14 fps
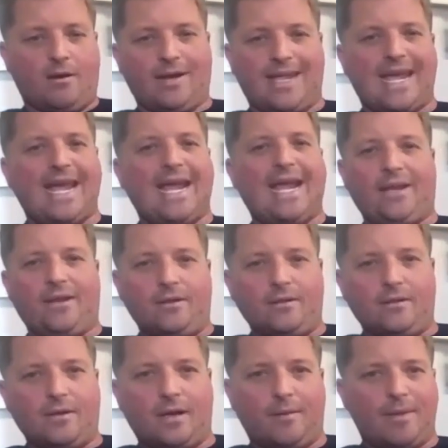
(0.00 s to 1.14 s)
gain
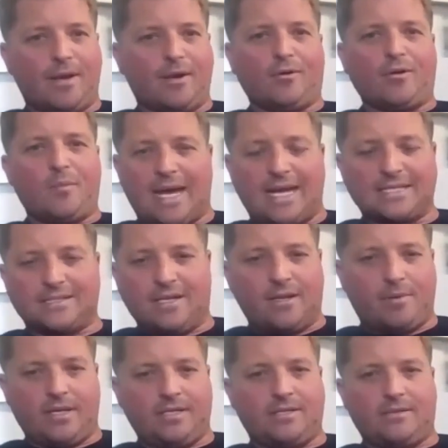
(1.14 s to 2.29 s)
mental capacity
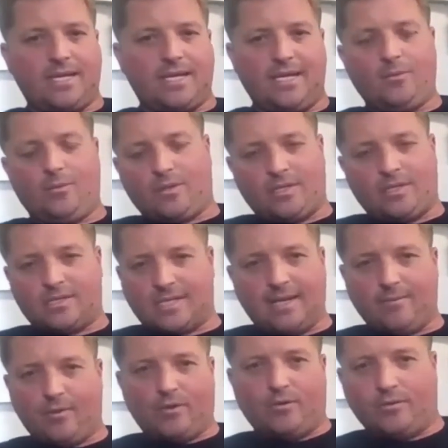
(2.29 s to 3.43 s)
by dealing with the same
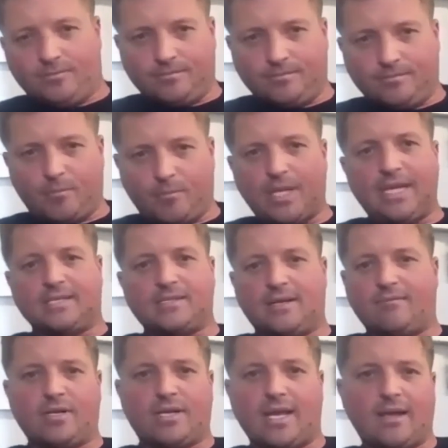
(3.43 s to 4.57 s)
little piece
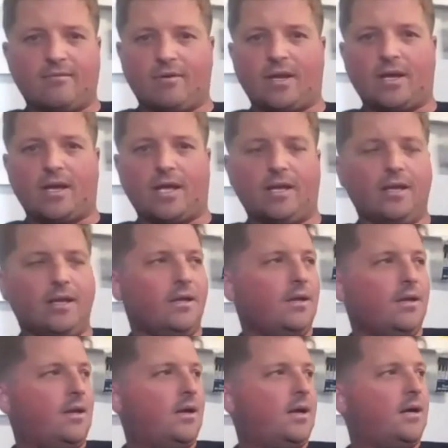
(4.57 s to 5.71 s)
every day, every night.
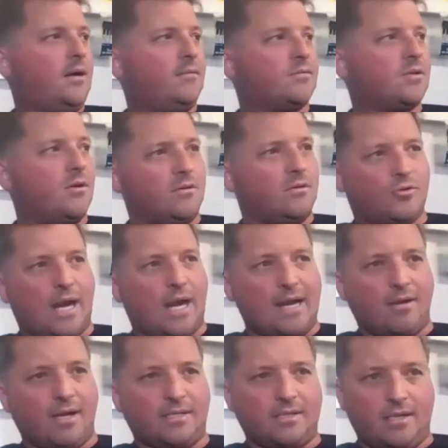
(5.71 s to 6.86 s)
So drag
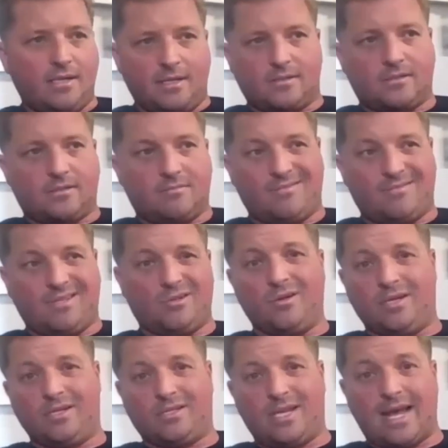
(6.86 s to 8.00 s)
racing, it's as
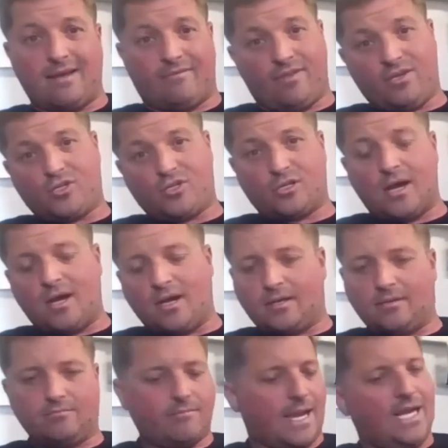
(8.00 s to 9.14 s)
long as you have this shock,
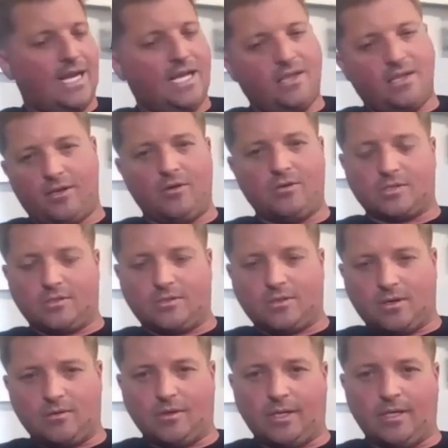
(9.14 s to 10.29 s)
anything goes
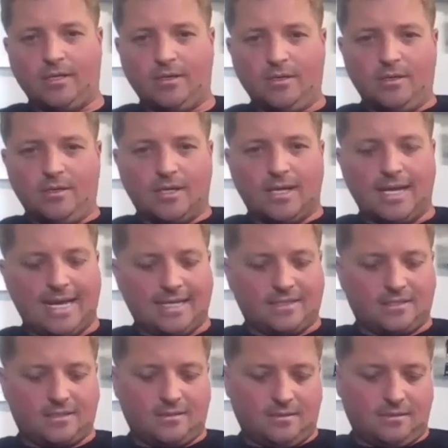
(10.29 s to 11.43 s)
internally. And
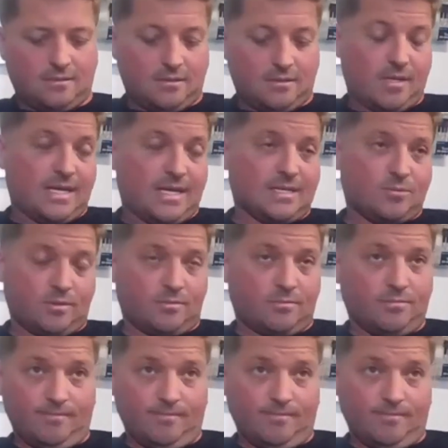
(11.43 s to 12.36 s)
that's, I mean, that's what,